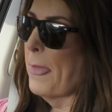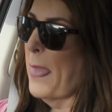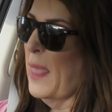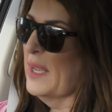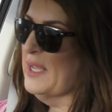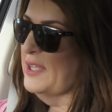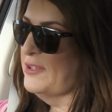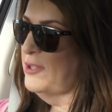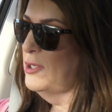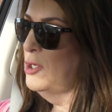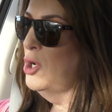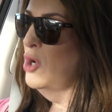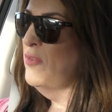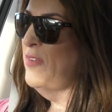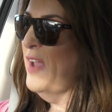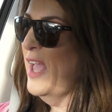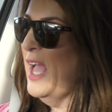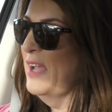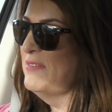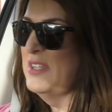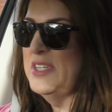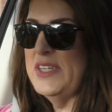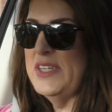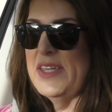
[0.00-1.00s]
And I don't know if I
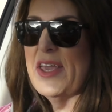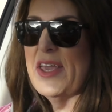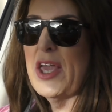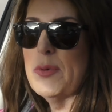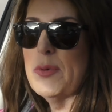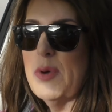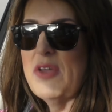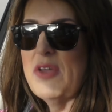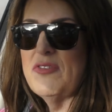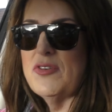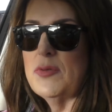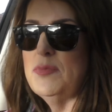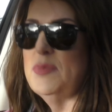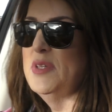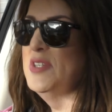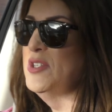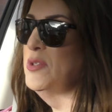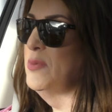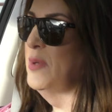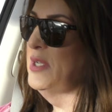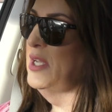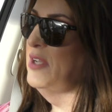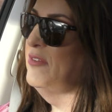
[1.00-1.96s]
have a takeaway from this one.